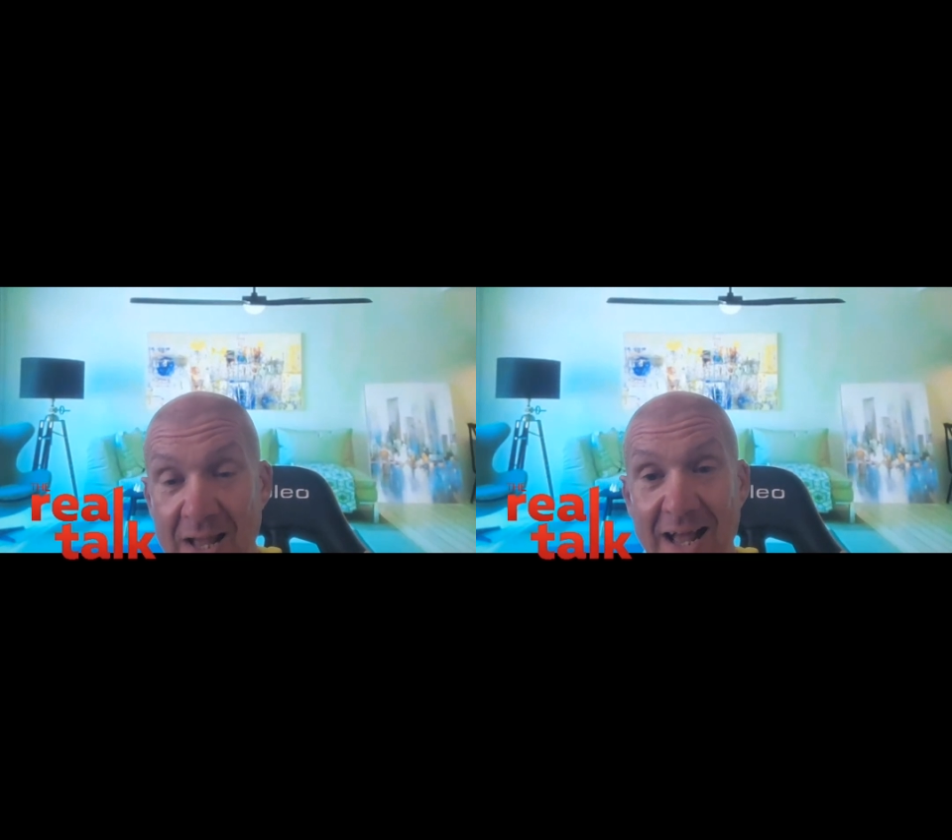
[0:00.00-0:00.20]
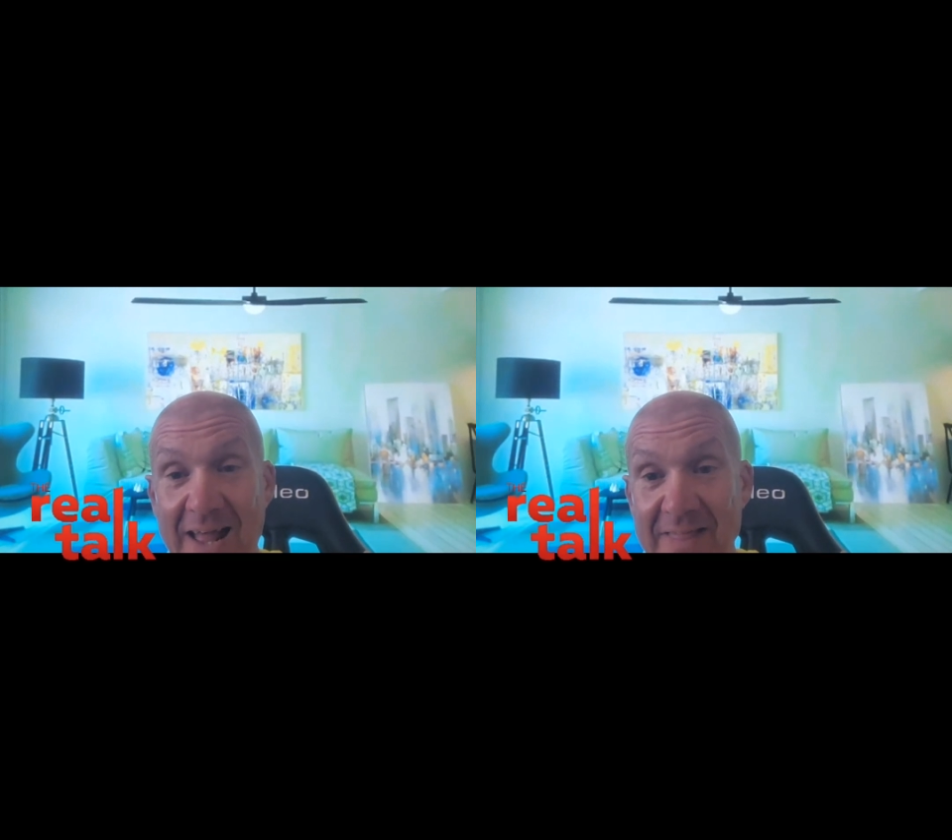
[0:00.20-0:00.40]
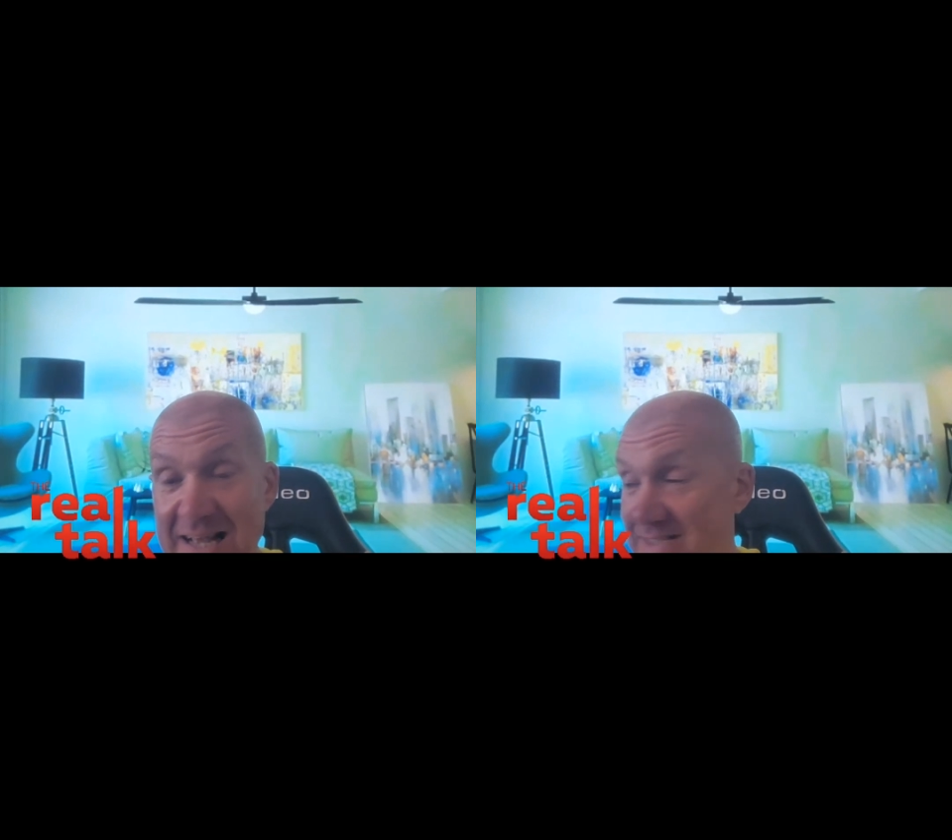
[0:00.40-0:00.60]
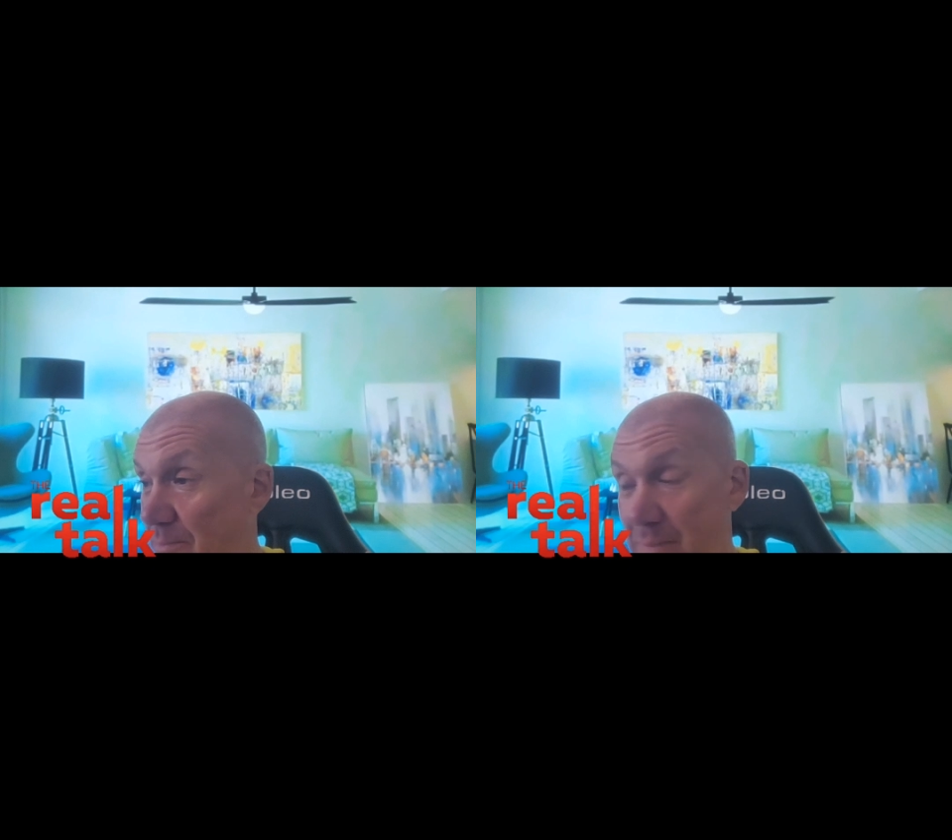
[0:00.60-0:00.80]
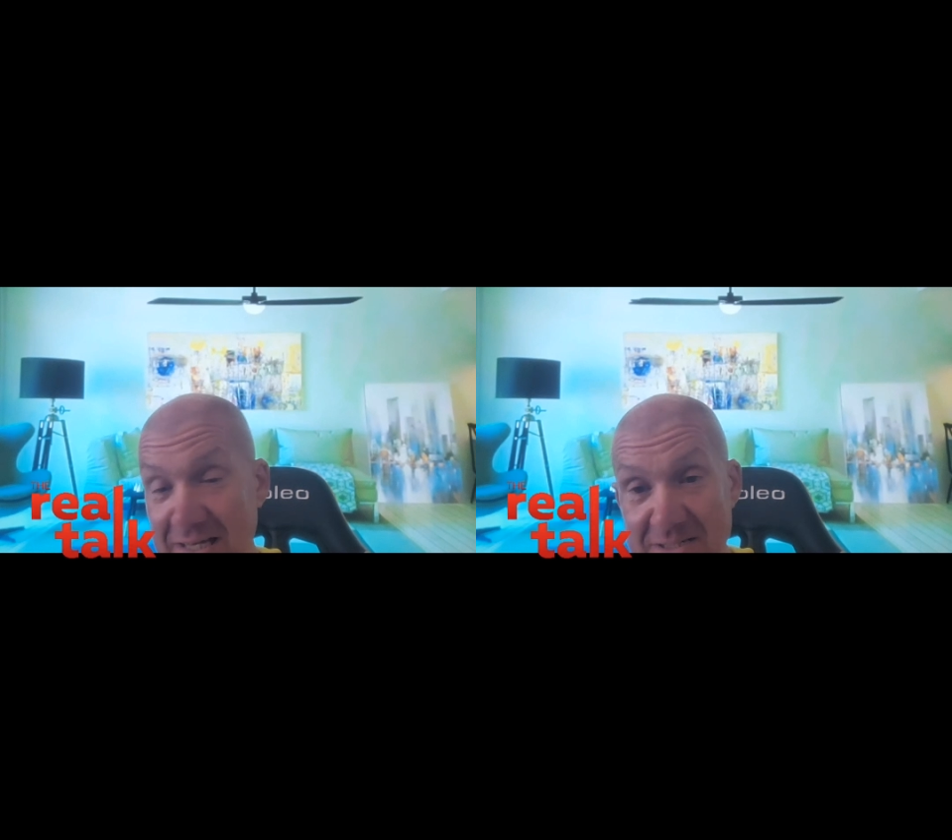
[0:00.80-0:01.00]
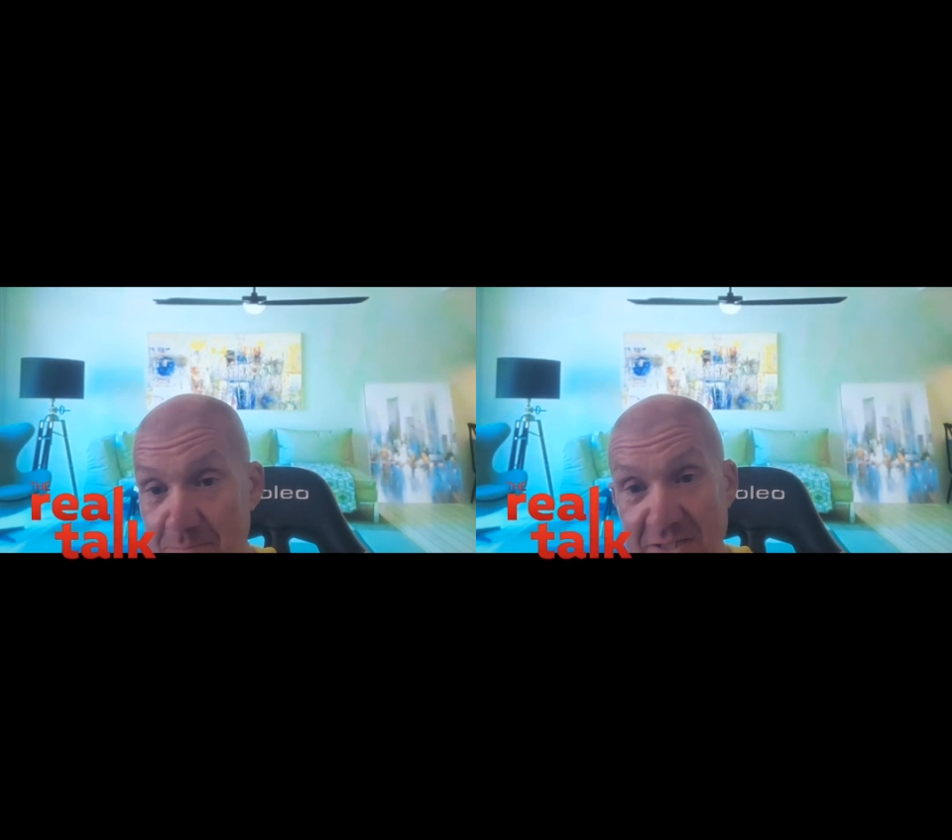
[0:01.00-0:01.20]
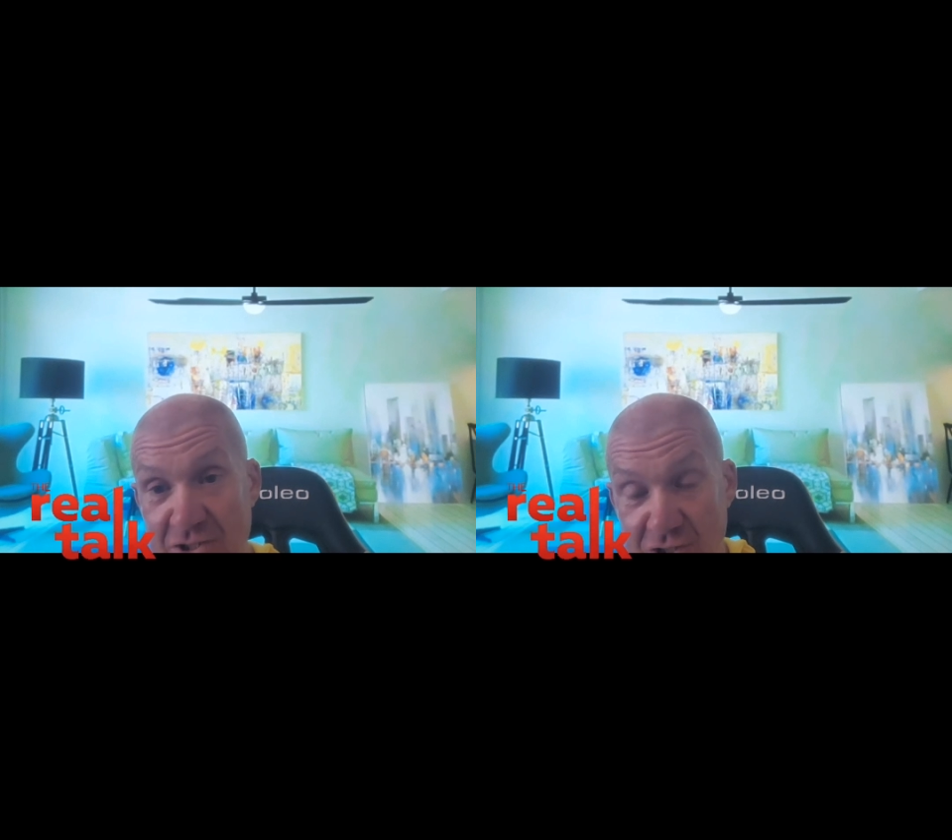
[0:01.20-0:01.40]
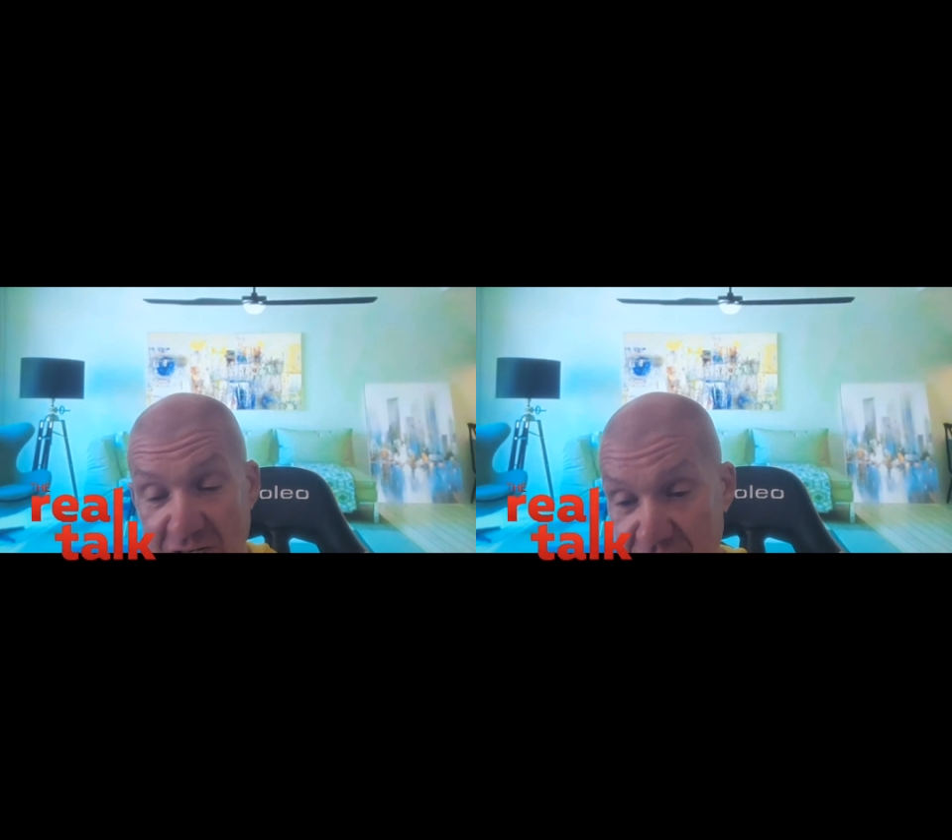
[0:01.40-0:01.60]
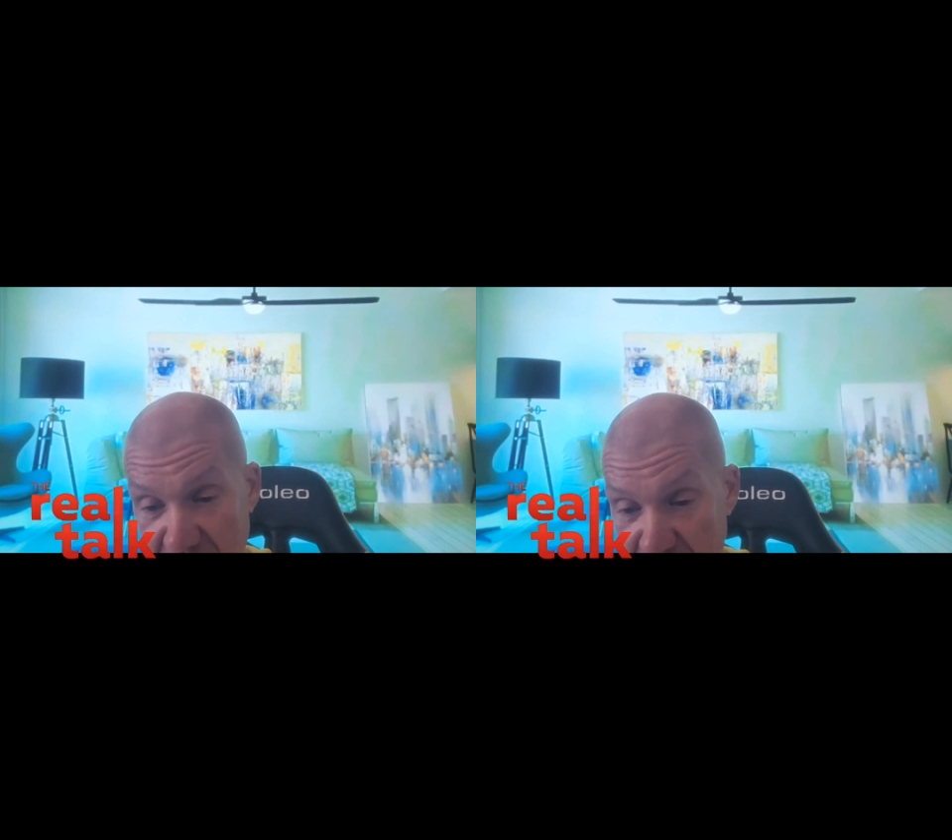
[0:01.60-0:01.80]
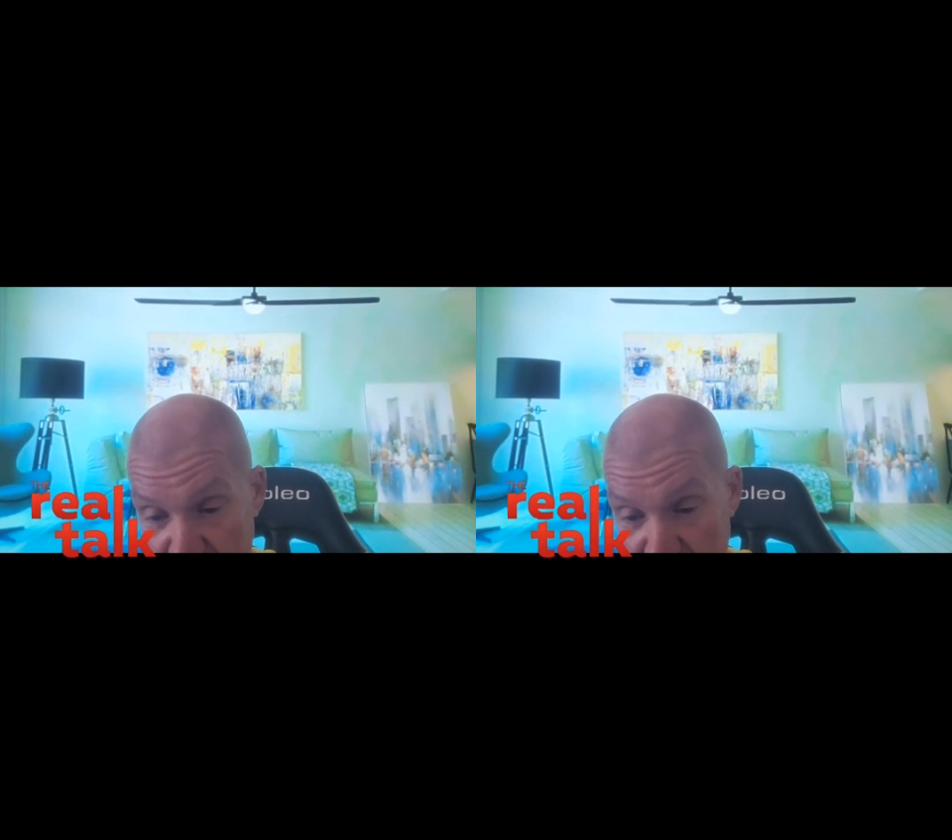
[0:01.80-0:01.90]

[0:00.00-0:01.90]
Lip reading: And that's the biggest misjustice